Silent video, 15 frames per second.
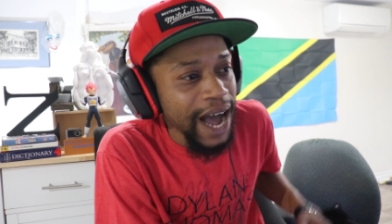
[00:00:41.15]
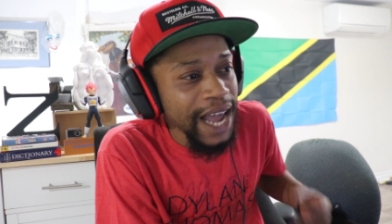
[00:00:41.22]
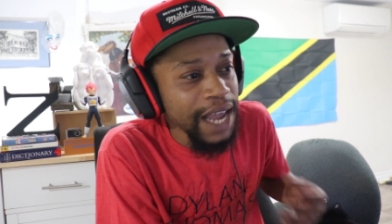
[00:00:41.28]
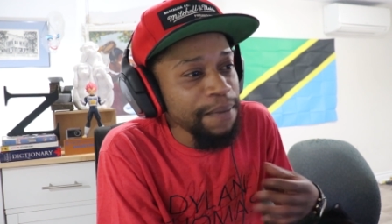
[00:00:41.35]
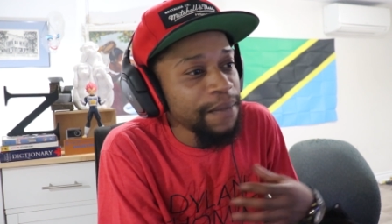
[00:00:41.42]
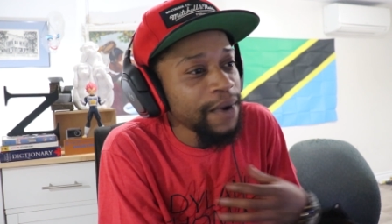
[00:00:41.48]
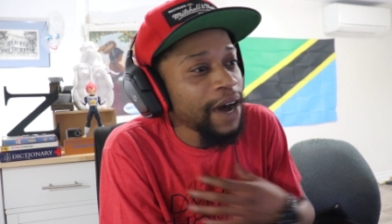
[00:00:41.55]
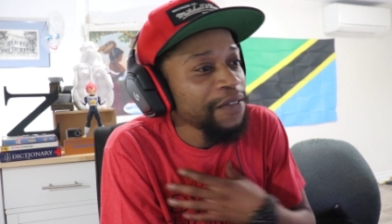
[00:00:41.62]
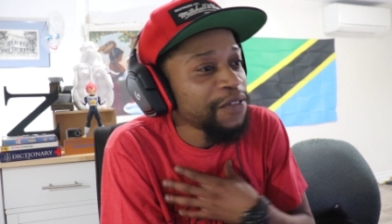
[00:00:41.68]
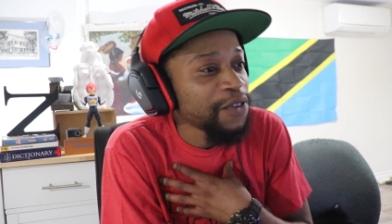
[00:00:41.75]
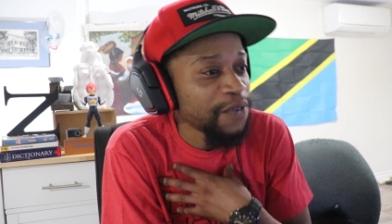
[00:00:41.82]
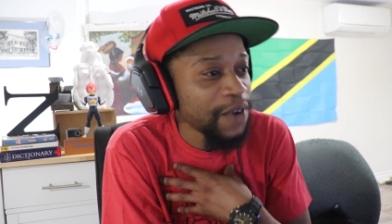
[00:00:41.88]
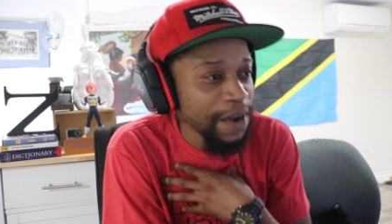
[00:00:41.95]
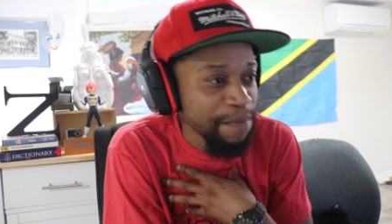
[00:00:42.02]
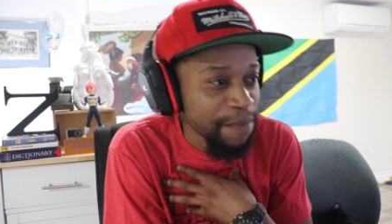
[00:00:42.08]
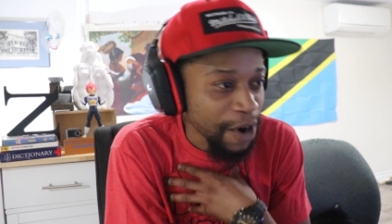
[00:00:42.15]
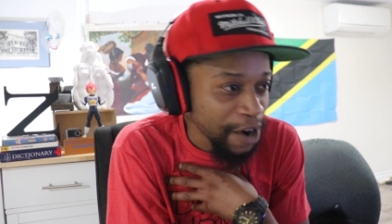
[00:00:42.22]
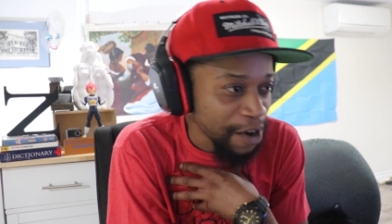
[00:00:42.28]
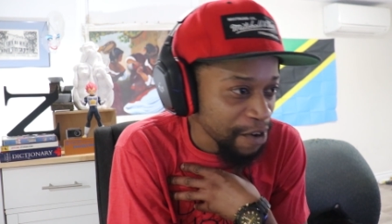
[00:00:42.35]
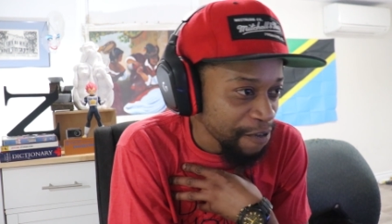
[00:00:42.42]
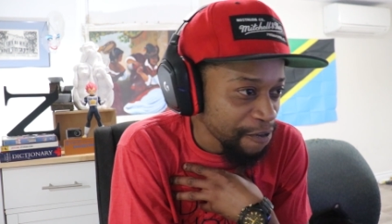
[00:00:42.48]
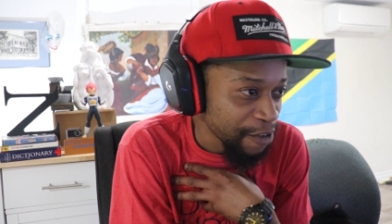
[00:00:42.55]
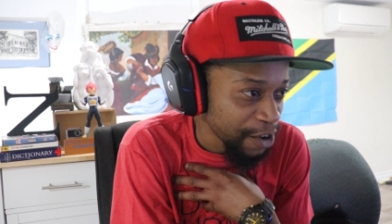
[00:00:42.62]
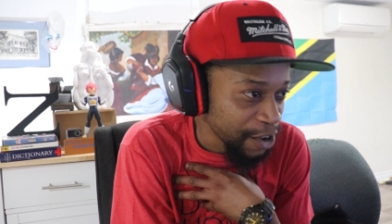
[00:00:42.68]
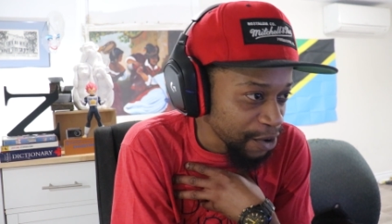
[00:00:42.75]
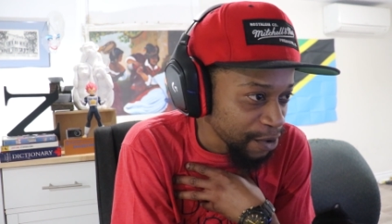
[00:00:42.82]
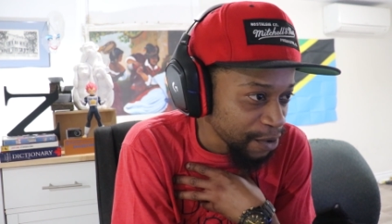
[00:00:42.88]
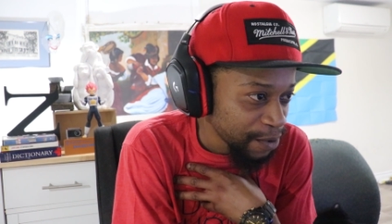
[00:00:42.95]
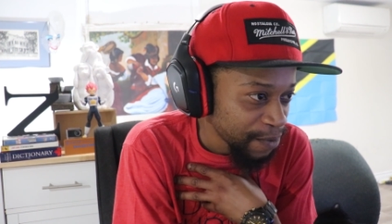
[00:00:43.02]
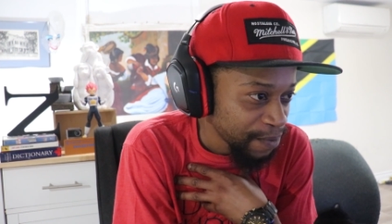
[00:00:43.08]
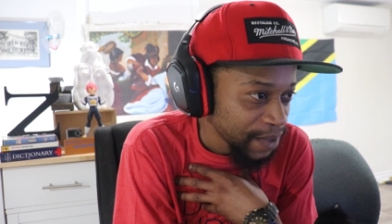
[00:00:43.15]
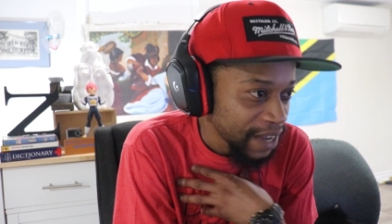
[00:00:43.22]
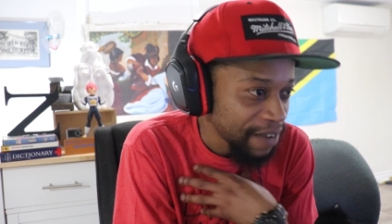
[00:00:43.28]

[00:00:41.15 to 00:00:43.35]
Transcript: am not the right partner for you.